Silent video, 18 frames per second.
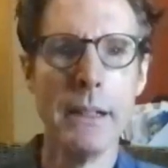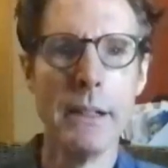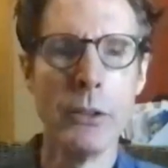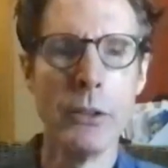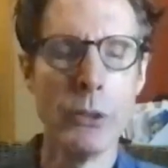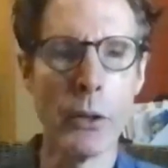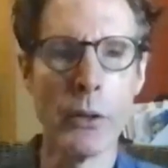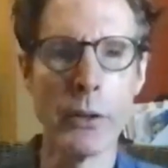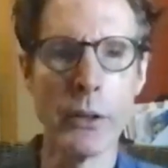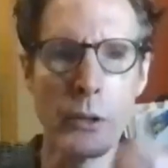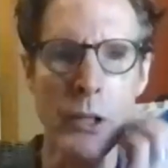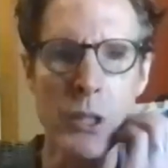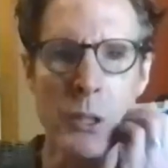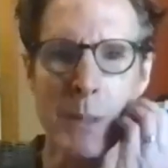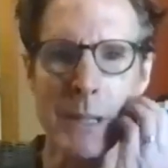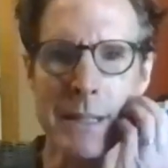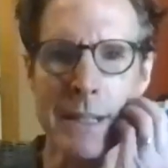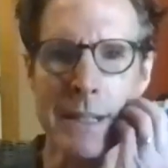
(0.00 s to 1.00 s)
during the
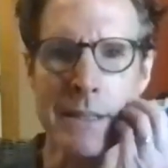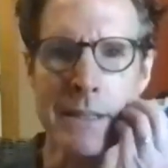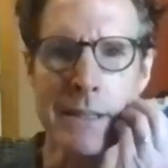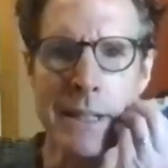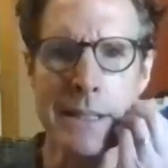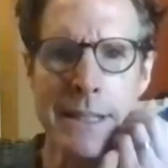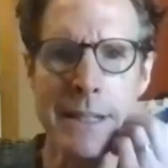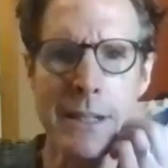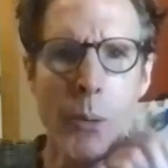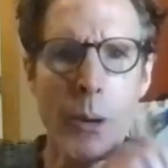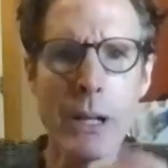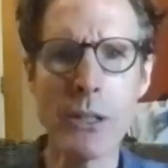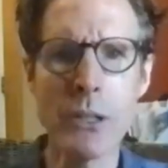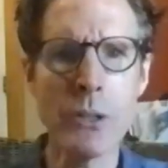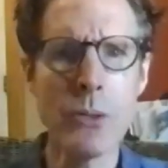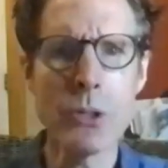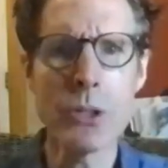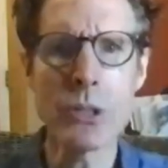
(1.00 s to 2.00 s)
Christmas season. He said, you want to
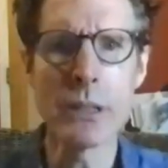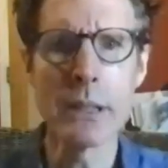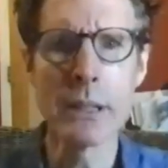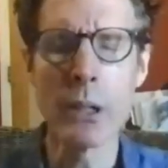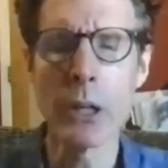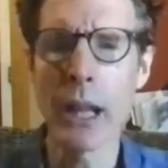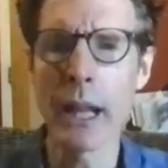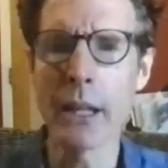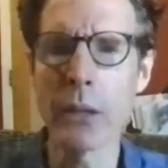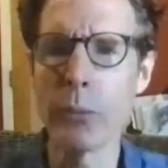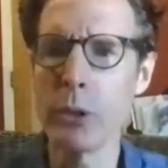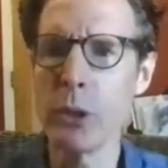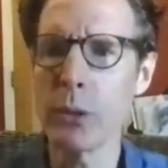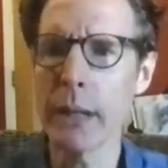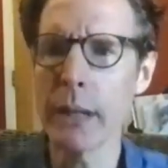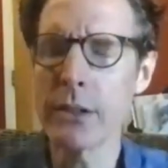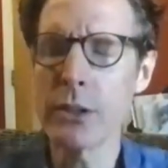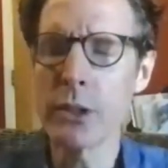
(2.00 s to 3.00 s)
do just, you know, like, would
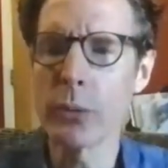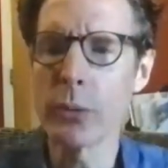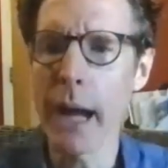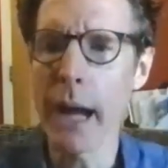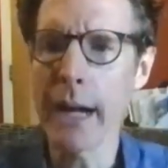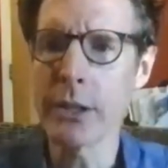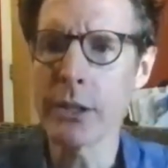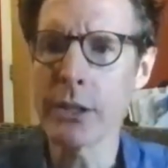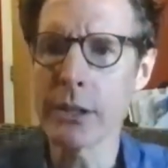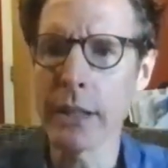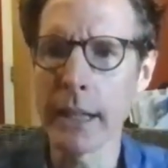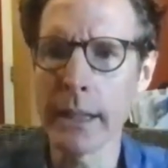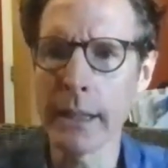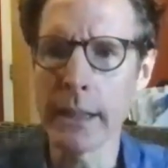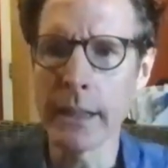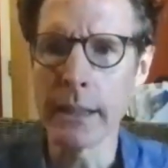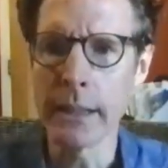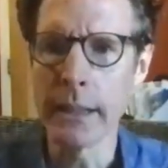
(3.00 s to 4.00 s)
you like to direct just
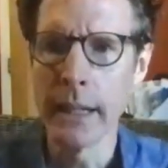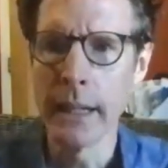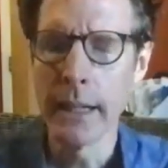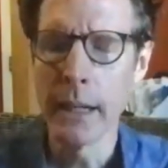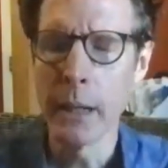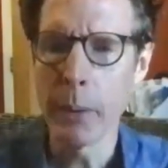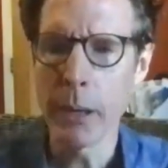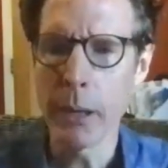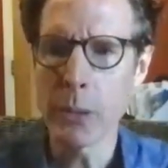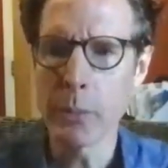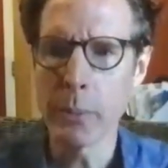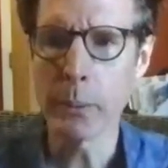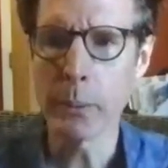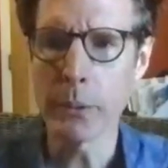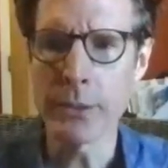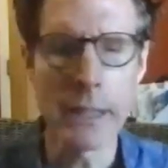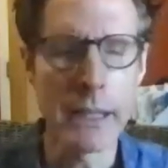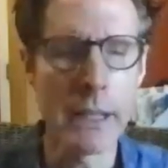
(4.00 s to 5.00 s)
like a bunch of
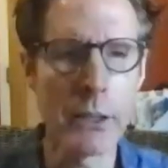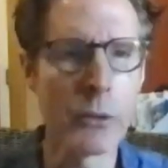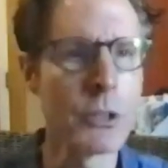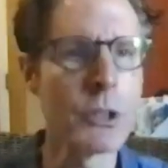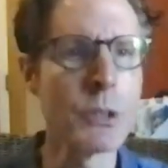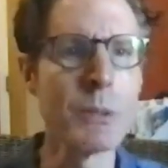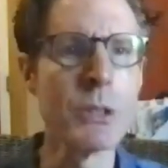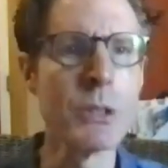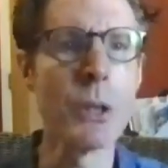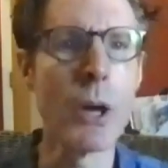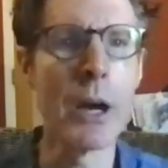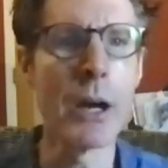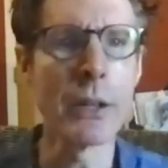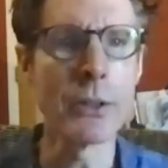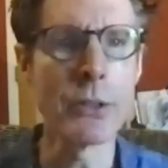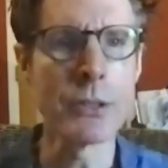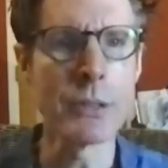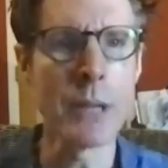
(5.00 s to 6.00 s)
singing Christmas
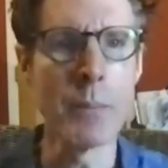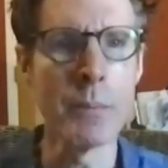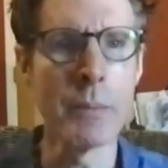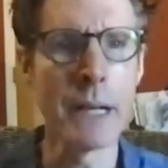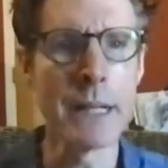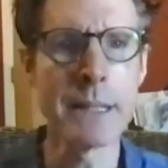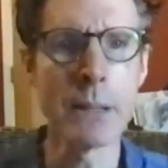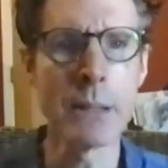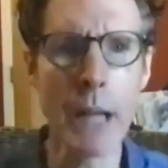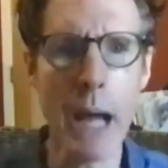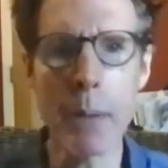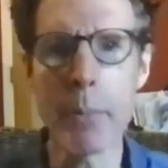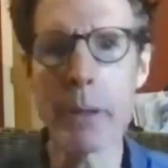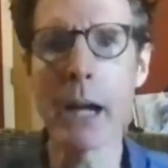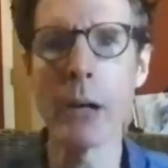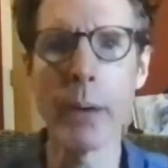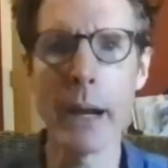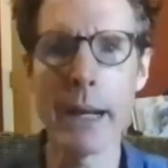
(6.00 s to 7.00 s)
songs or something? And I said, well, how
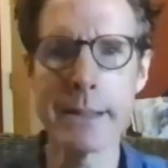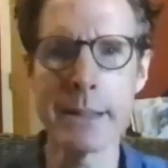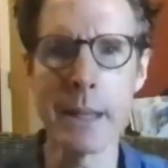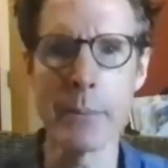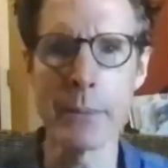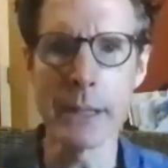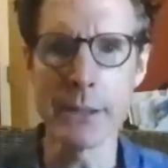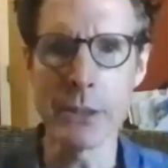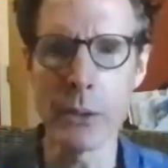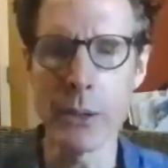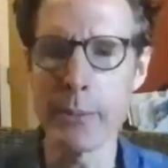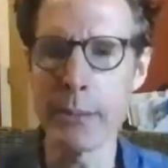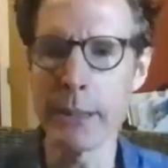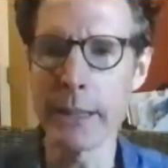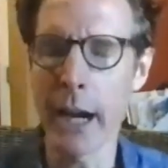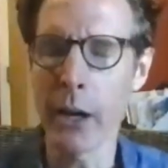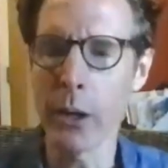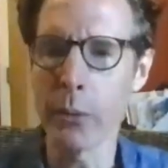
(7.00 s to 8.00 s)
about I write something? So Him
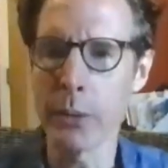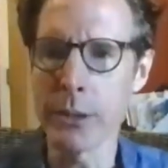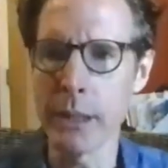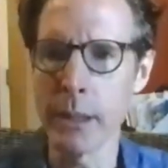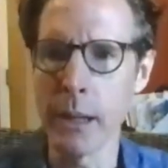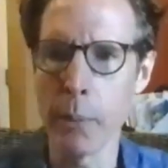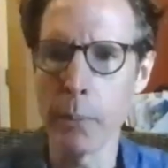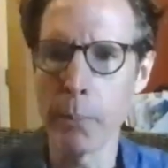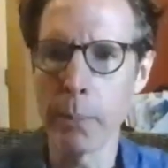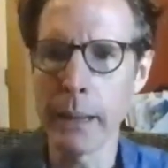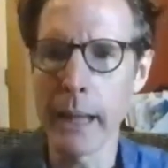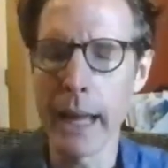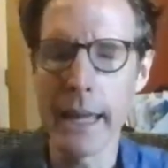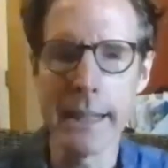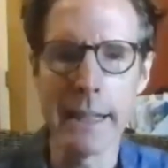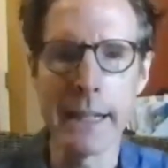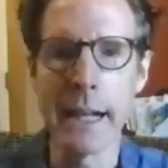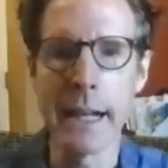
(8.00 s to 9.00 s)
and Carol was a
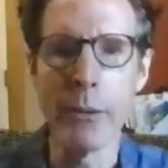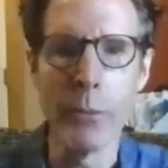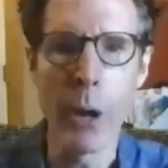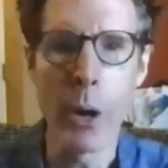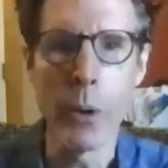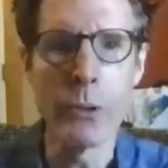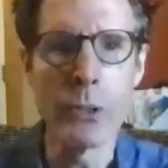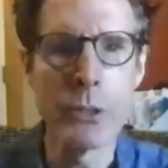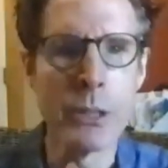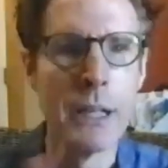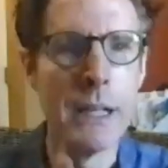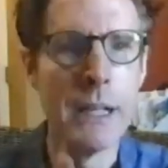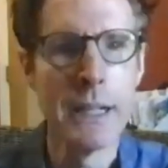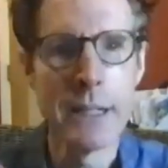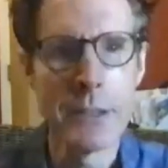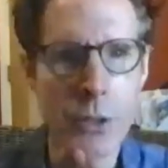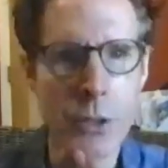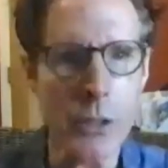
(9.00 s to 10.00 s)
play that I wrote
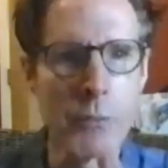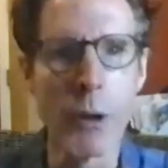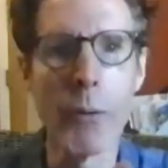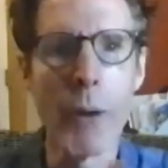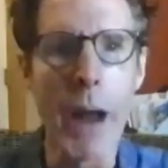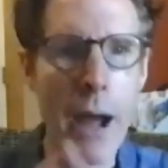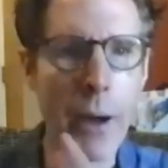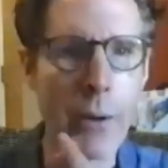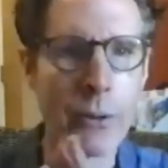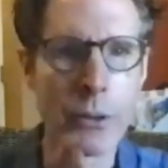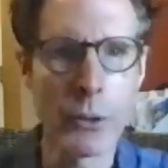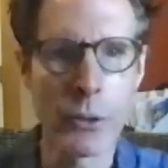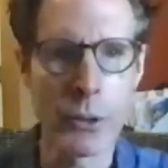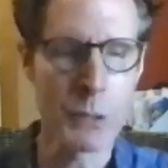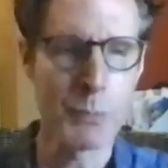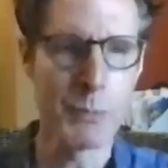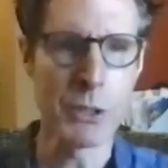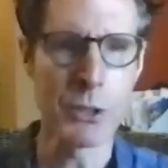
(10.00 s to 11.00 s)
sort of around
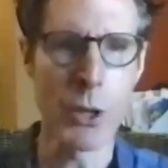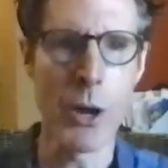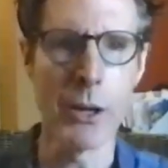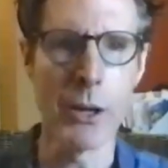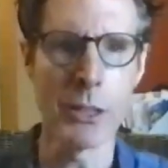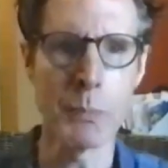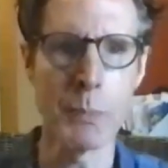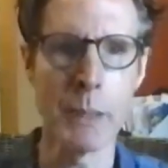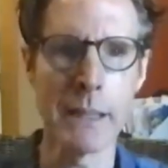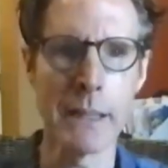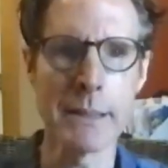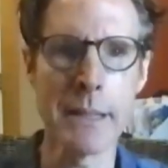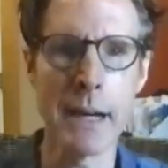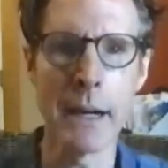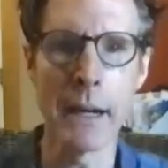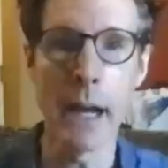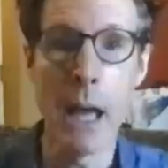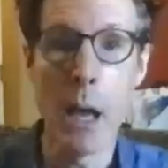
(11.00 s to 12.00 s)
Christmas songs being
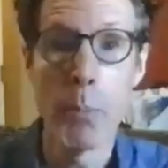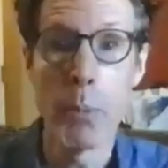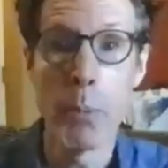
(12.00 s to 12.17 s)
sung.